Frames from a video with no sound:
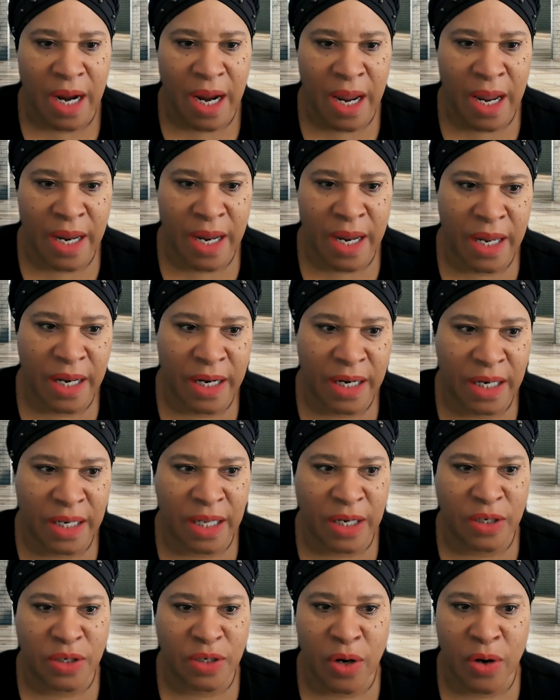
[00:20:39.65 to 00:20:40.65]
and
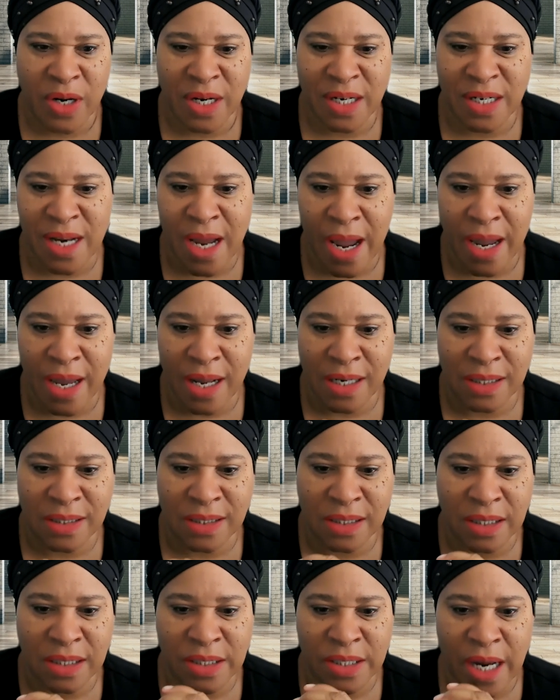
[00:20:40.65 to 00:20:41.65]
they turn it. Diane
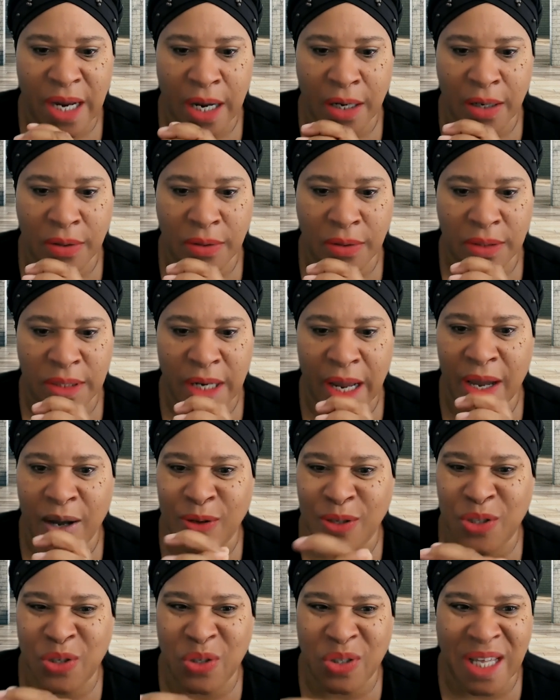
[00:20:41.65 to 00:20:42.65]

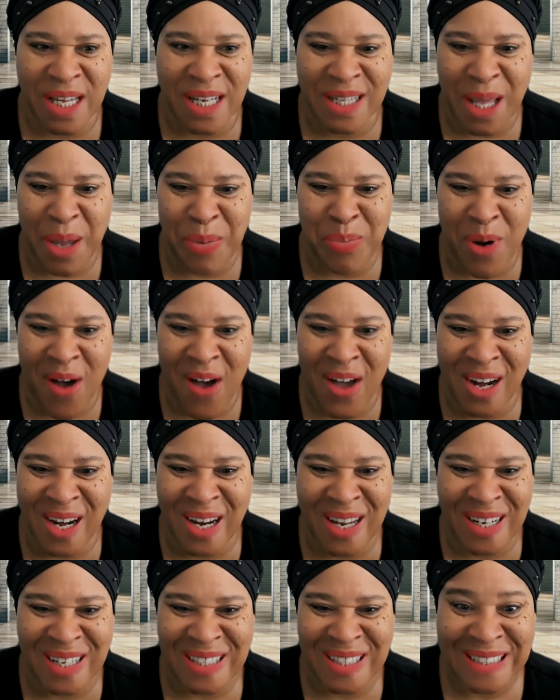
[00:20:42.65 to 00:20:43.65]
goes, you think they bought
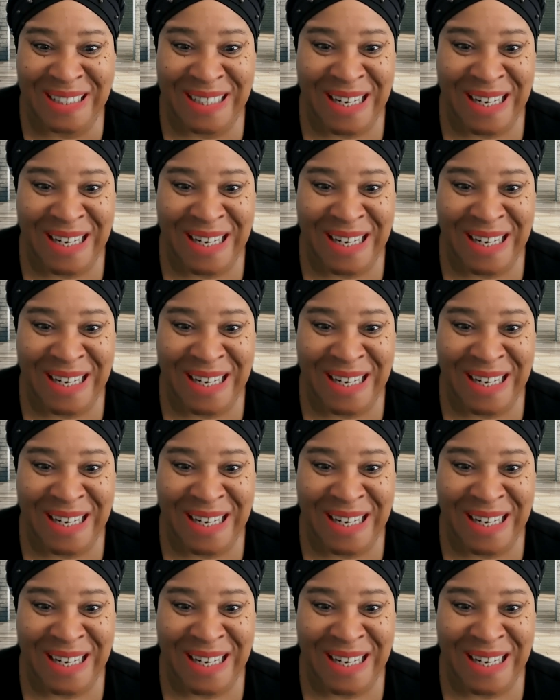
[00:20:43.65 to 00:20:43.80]
it?